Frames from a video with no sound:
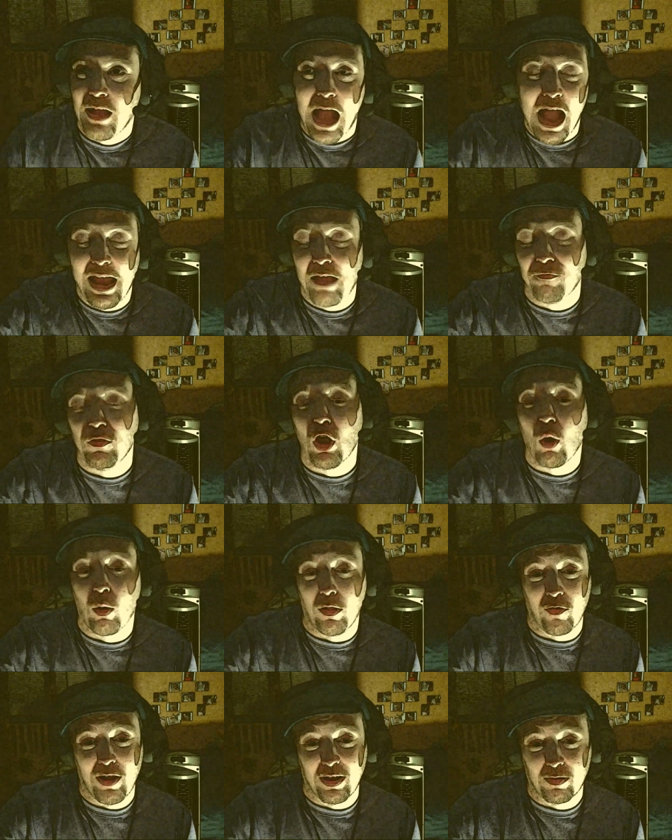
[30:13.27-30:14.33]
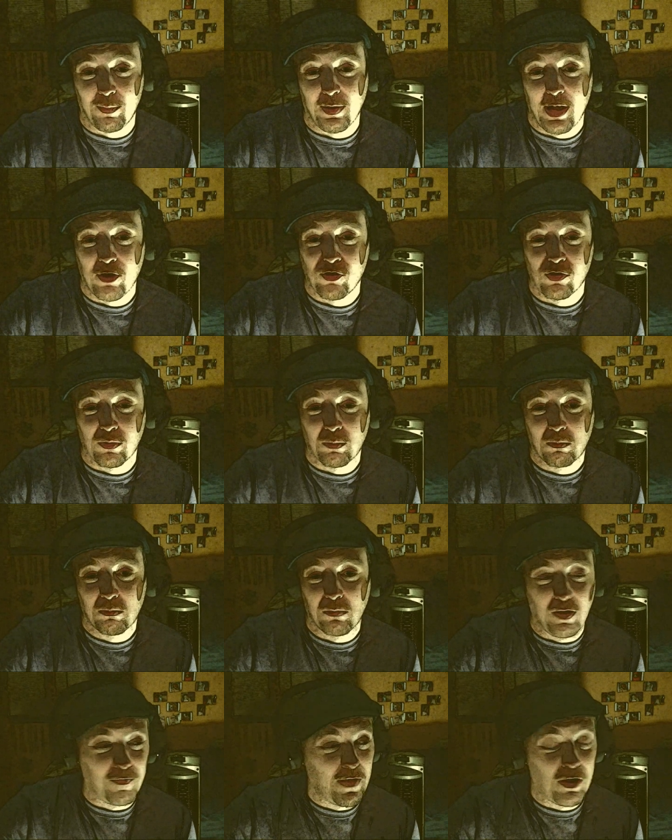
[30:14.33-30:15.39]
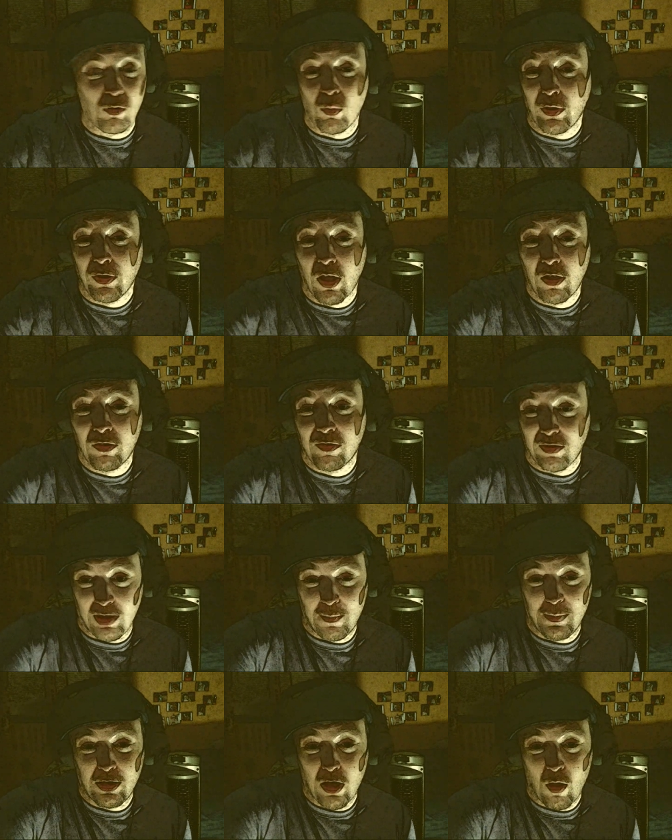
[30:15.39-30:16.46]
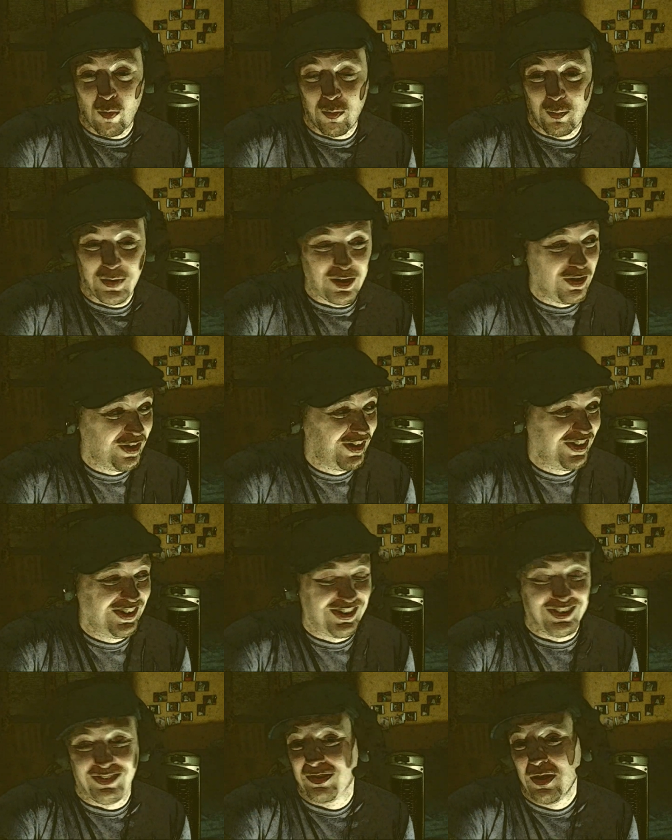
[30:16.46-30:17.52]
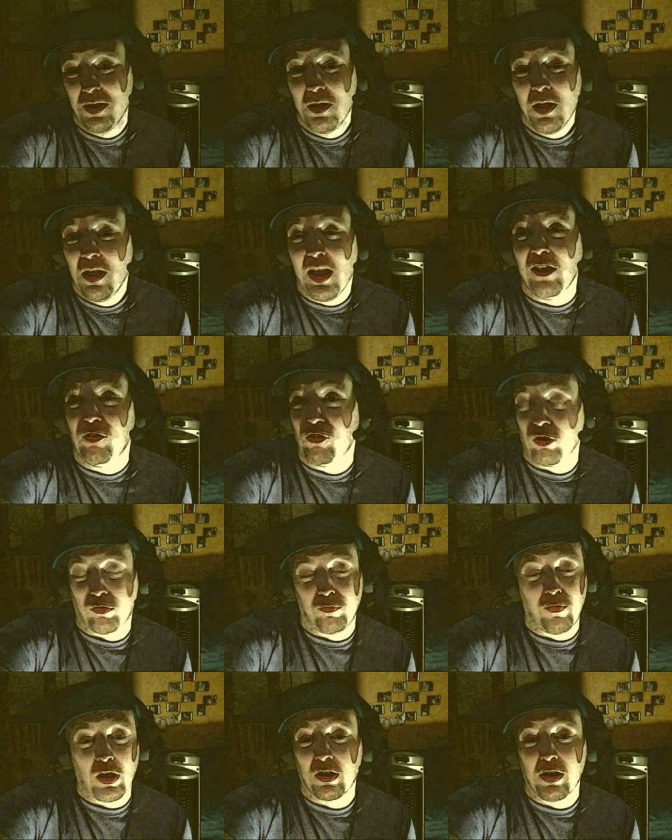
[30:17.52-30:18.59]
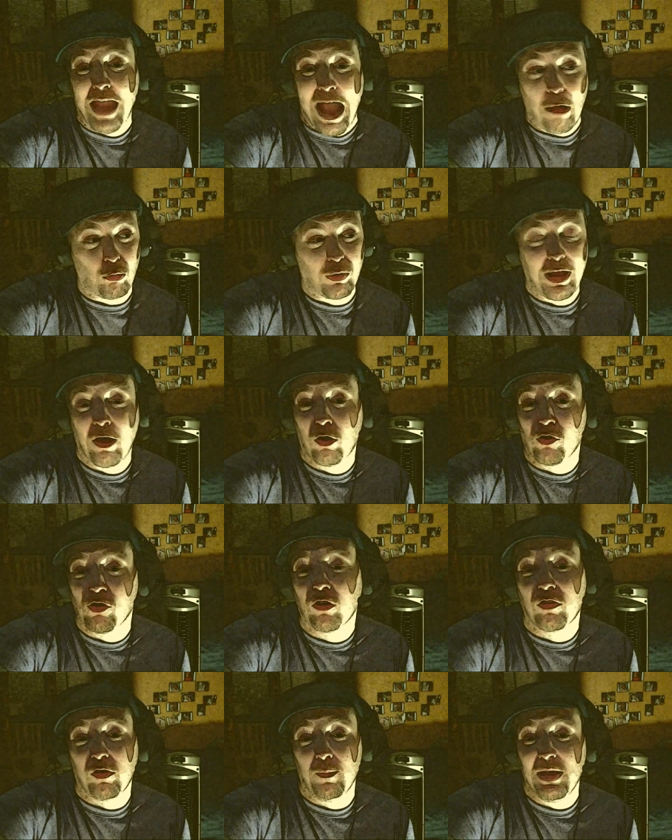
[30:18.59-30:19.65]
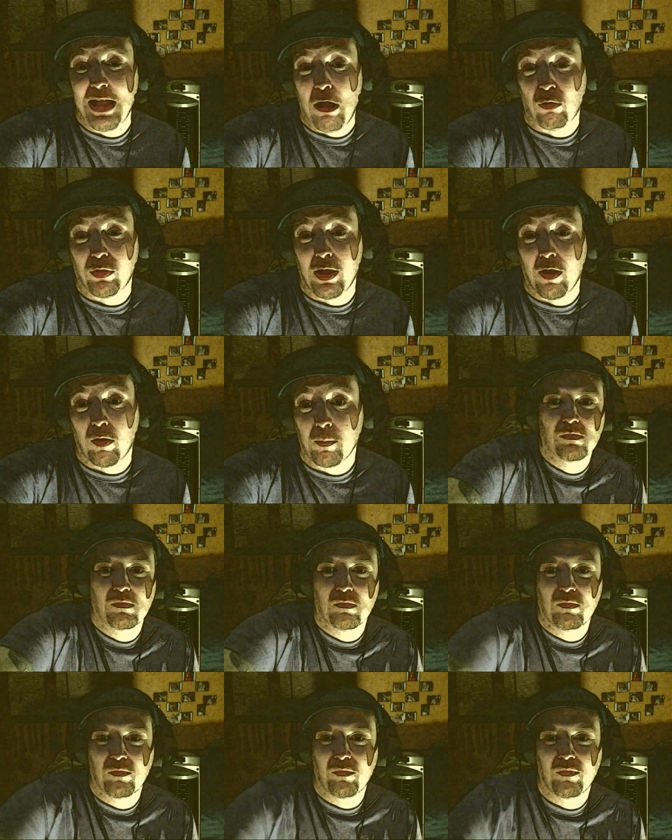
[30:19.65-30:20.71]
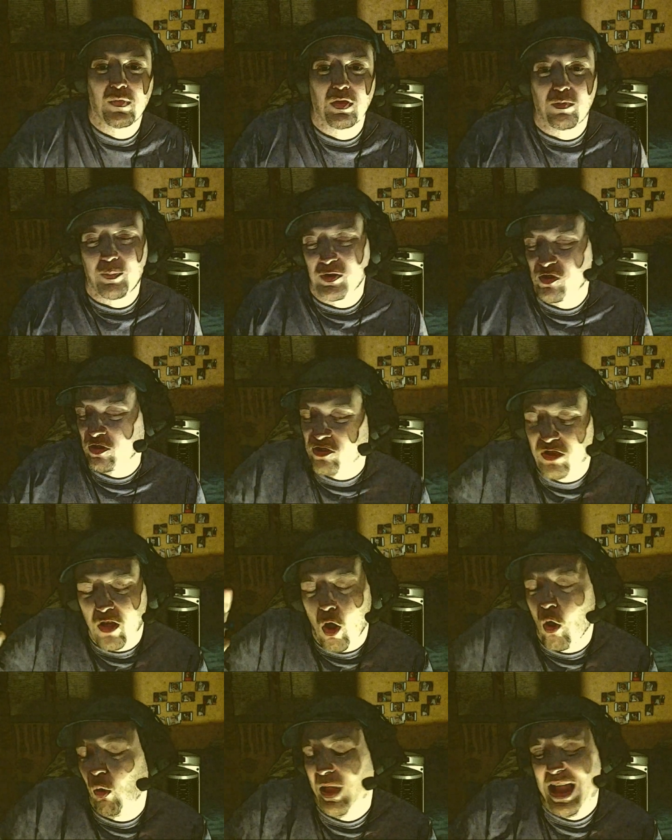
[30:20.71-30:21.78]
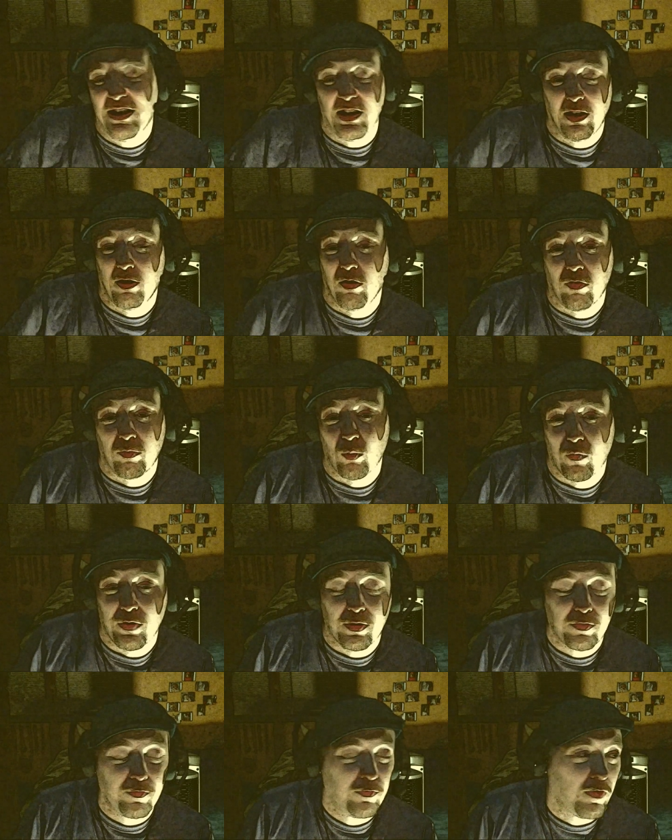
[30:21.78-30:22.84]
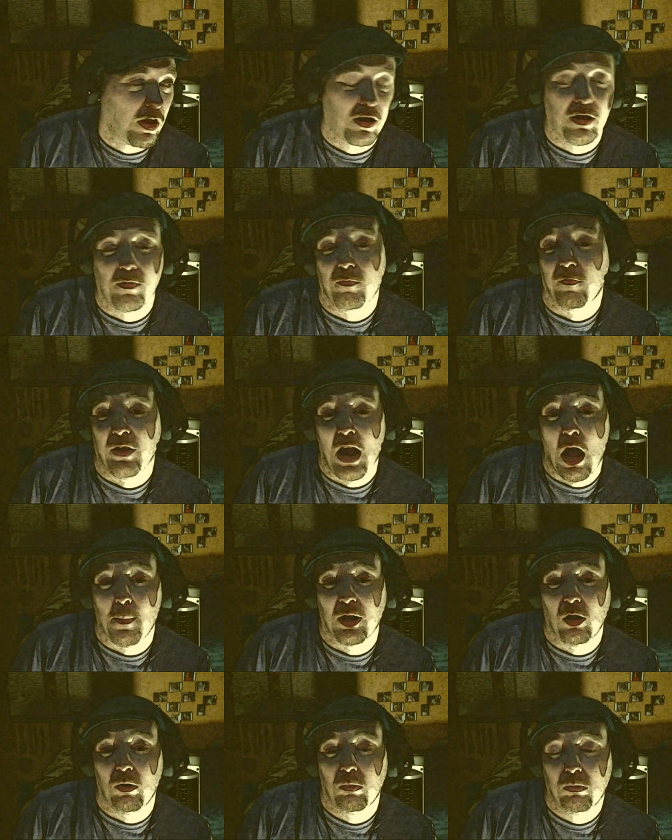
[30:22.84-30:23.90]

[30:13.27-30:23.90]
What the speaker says: I have no other explanation. If anyone does, let me know, because because it's just fucking out there just to be out there. But just the whole ending to this movie is fucking phenomenal.